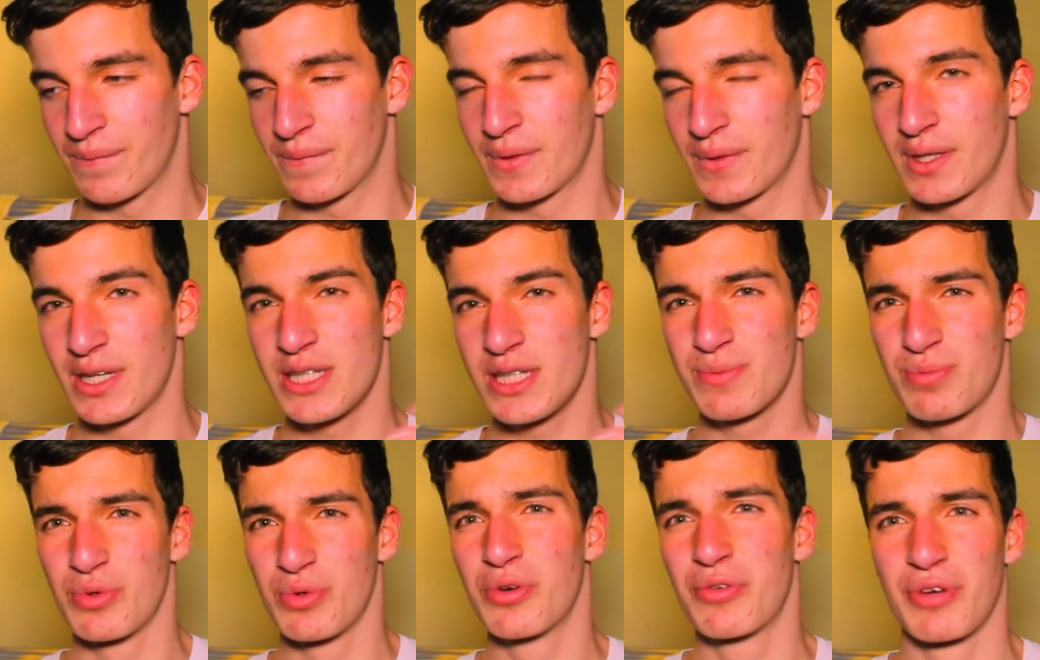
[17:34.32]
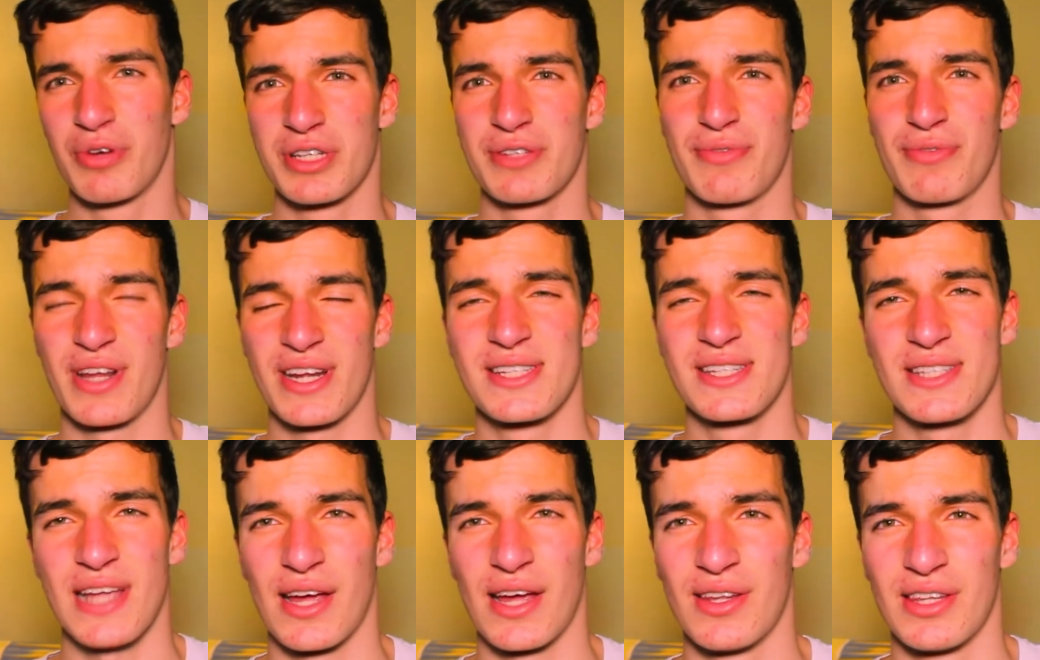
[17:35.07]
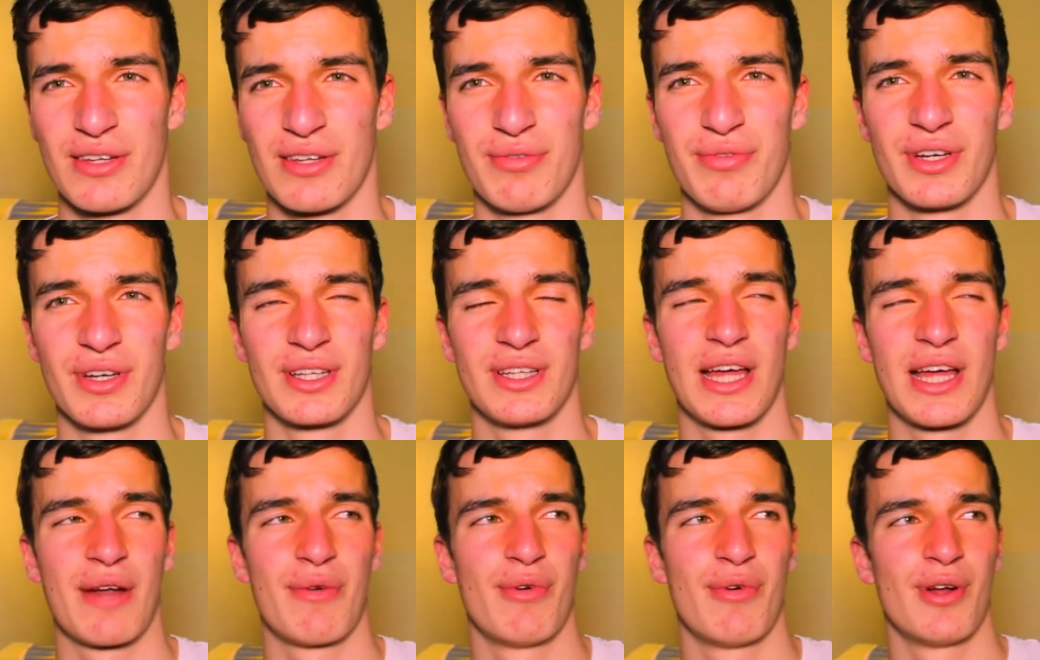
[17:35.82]
this book was very scientific.
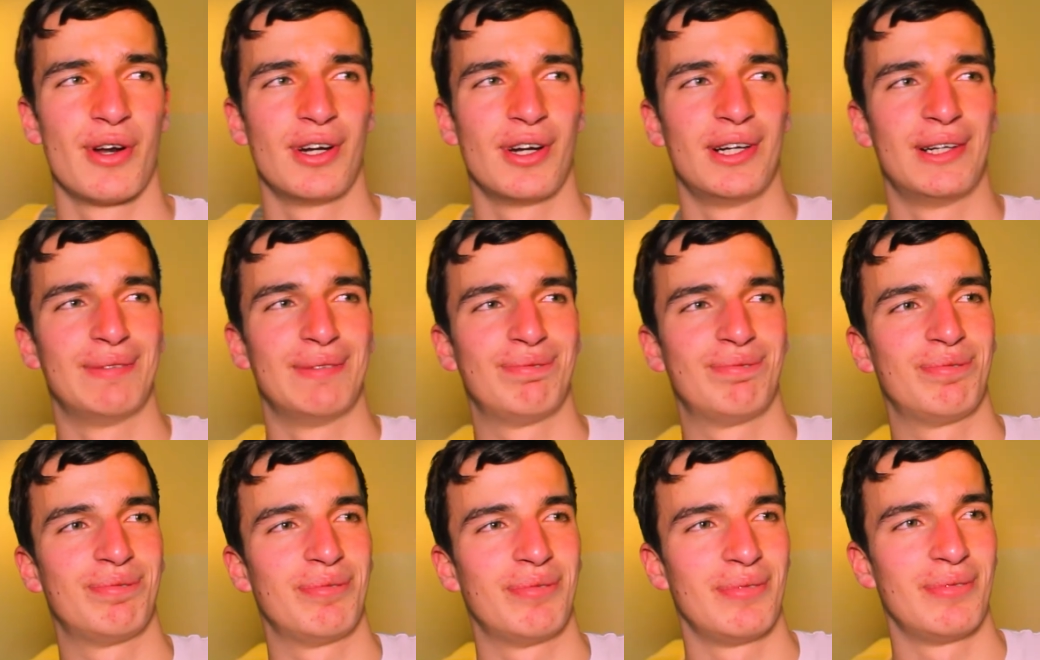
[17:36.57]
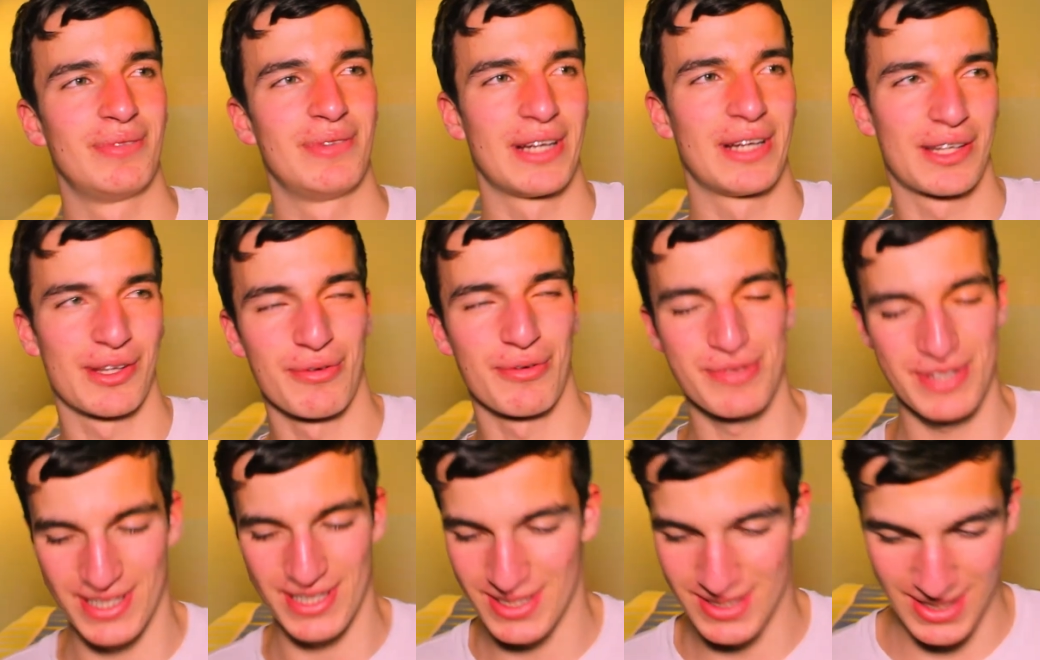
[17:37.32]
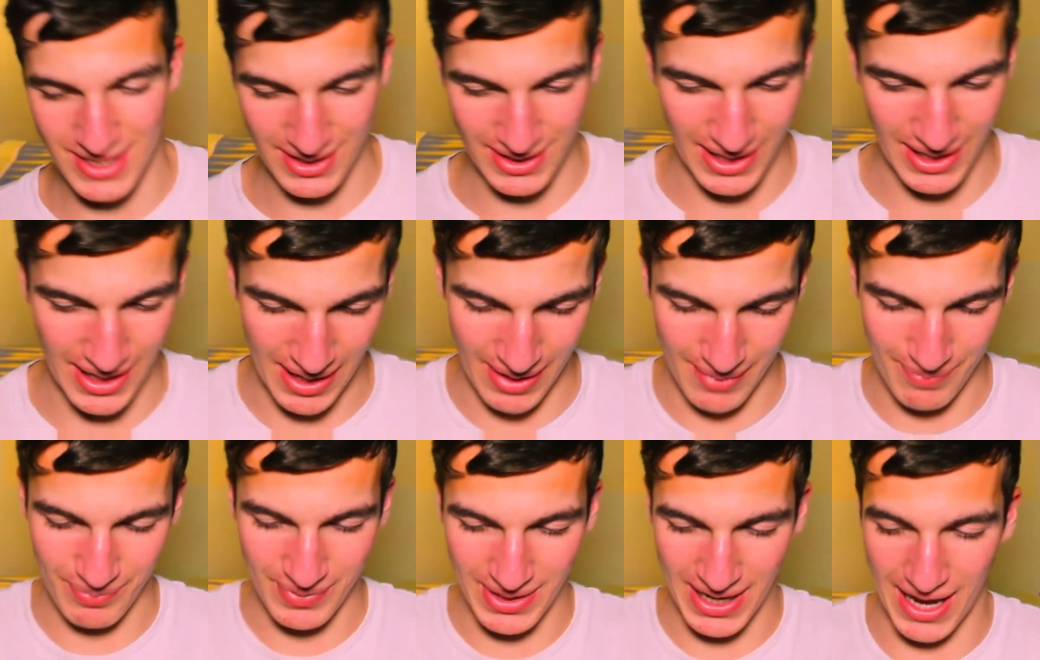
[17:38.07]
There were uh, lot of things that I
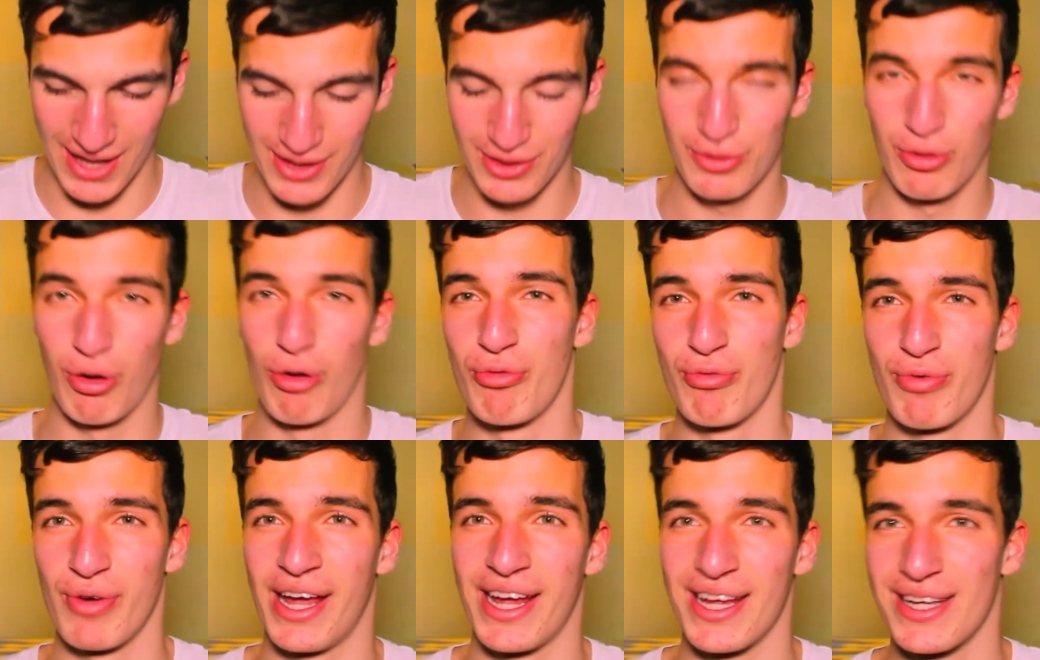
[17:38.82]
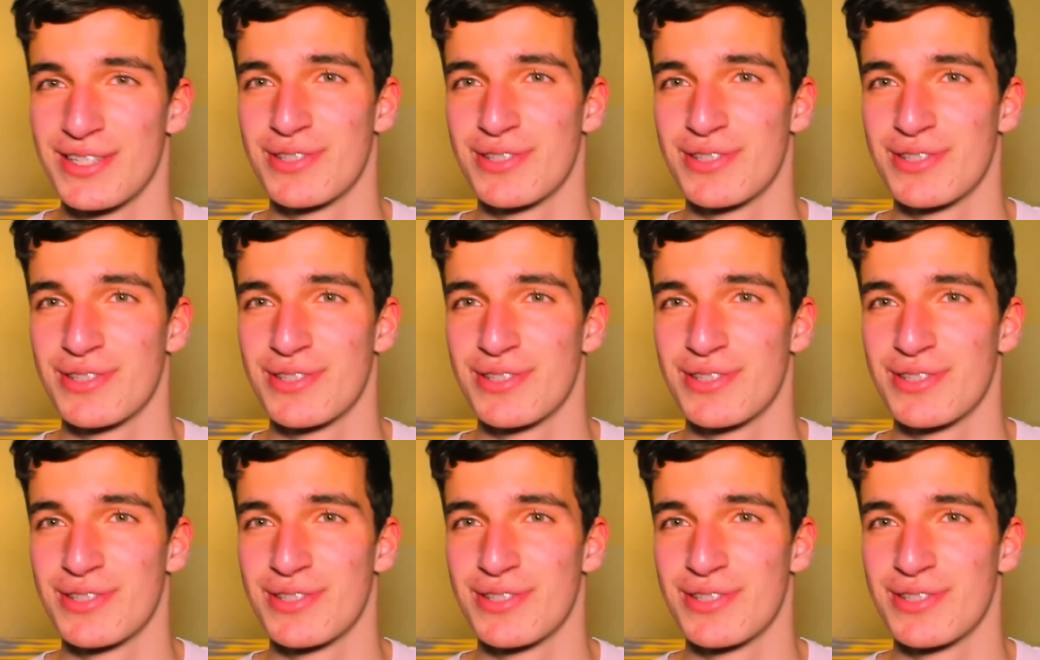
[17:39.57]
can't convey.